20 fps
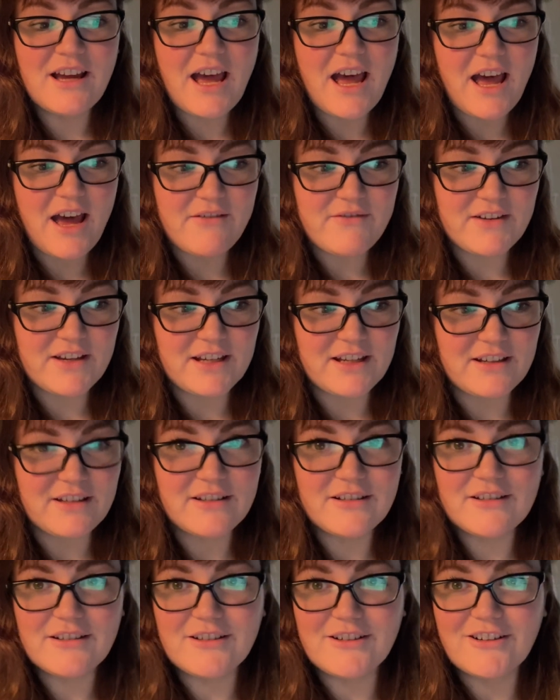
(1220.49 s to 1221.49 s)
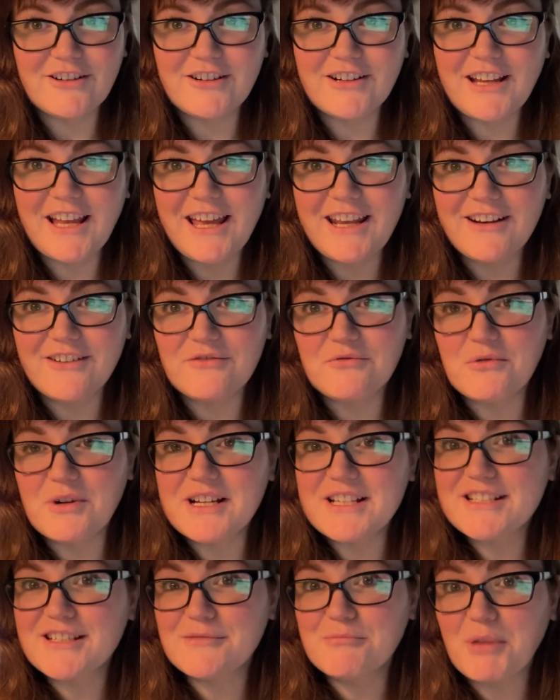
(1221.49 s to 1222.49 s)
having your kind of
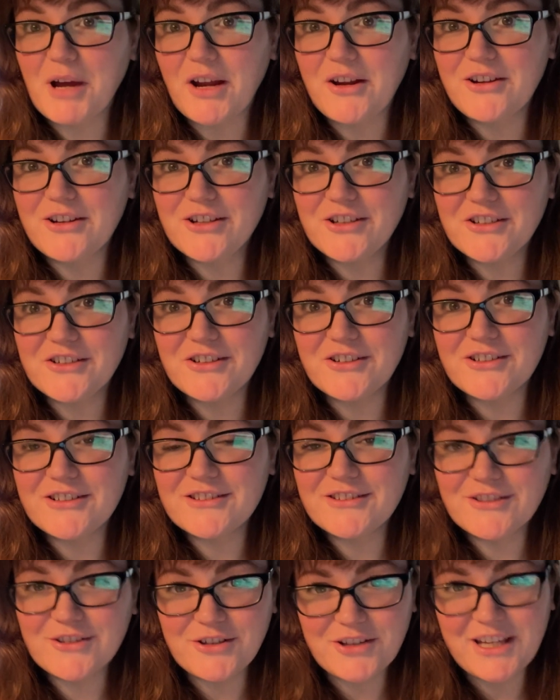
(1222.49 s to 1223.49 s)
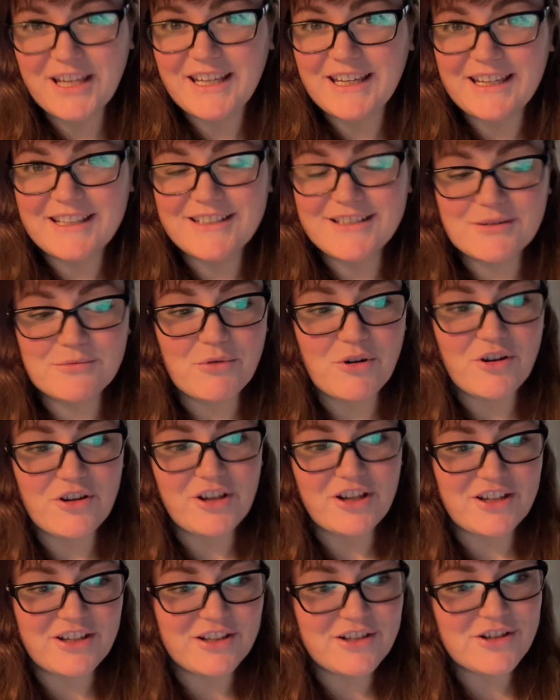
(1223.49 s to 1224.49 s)
wits about you, looking into what
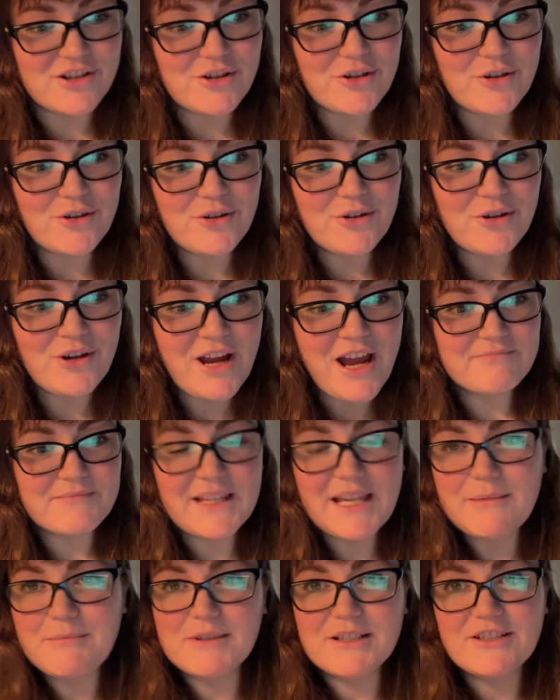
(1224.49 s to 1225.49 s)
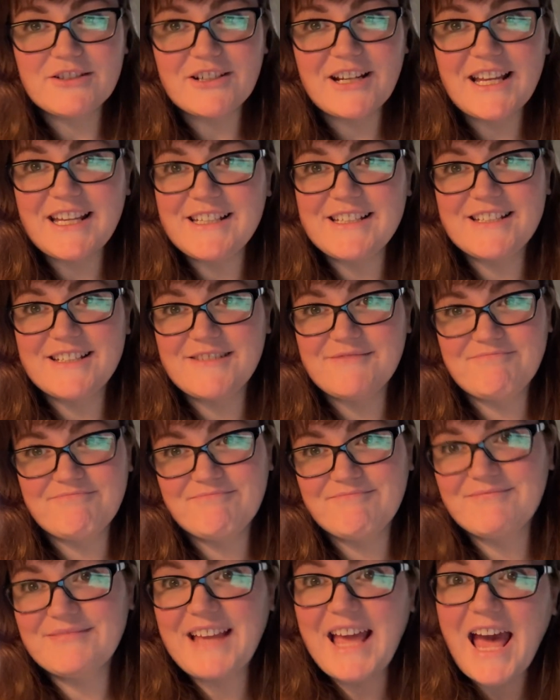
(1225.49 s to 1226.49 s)
you can do, keeping your kids
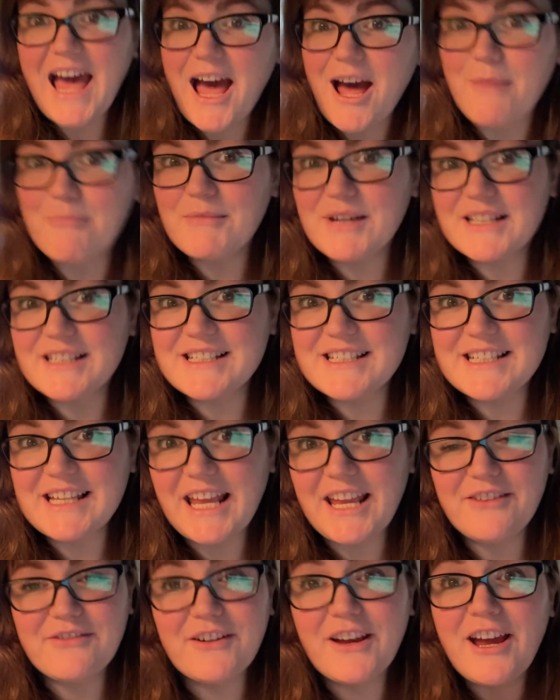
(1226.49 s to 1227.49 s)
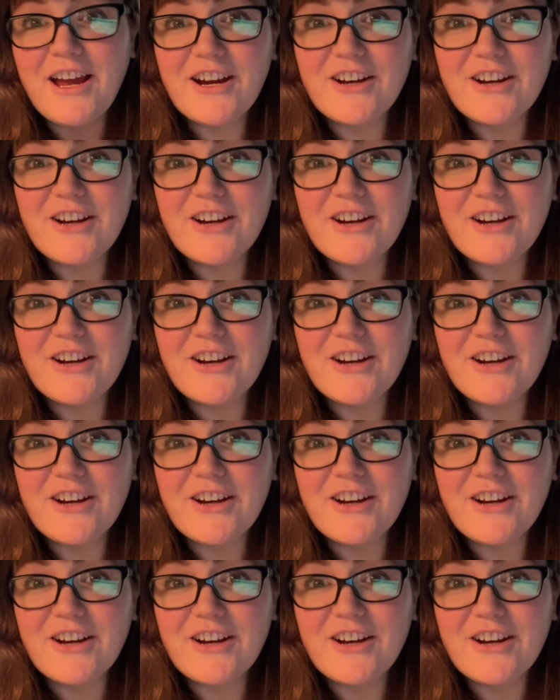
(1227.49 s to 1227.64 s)
calm and safe,